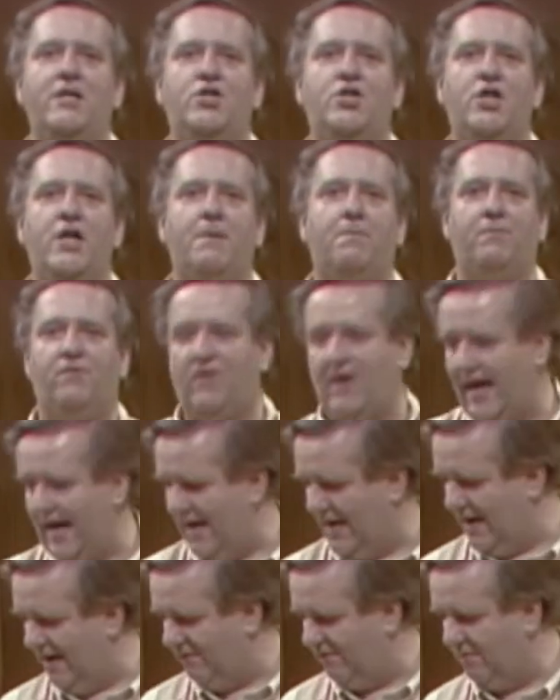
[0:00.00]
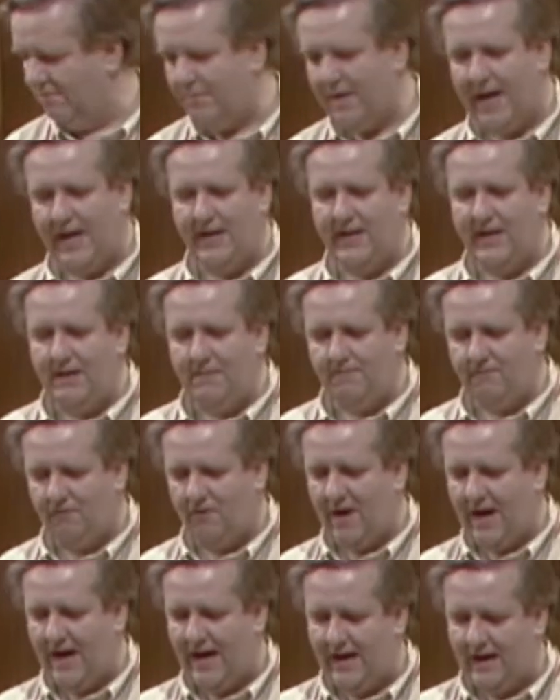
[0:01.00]
chips out of them by deep
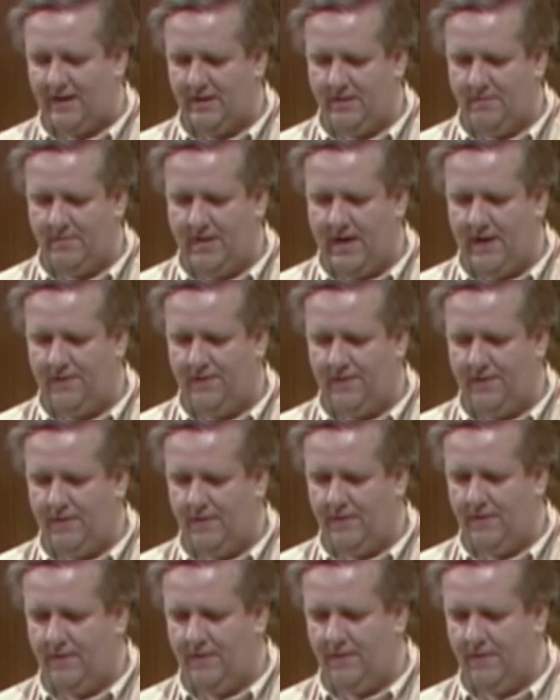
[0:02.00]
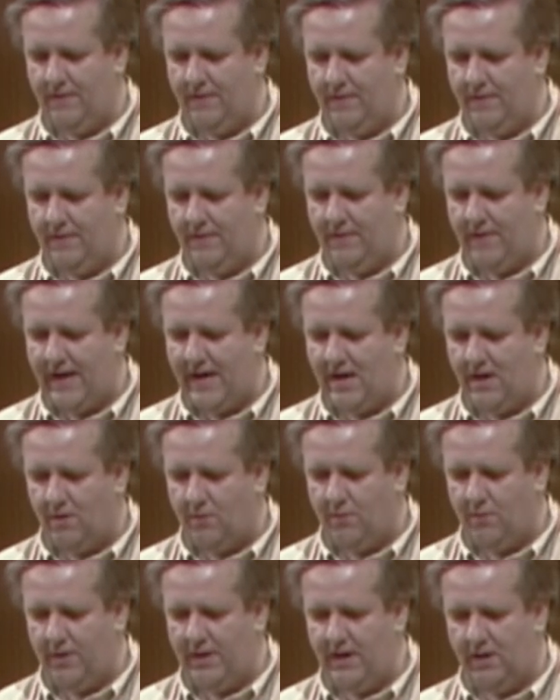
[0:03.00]
frying them. And oh boy, they are
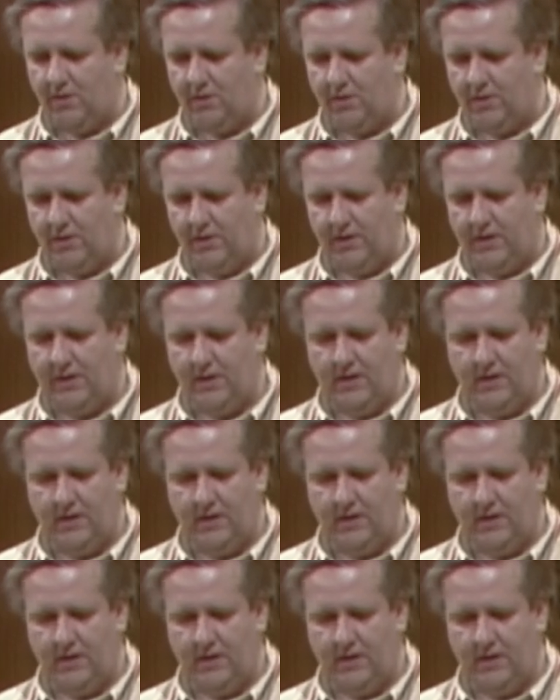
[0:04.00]
real good.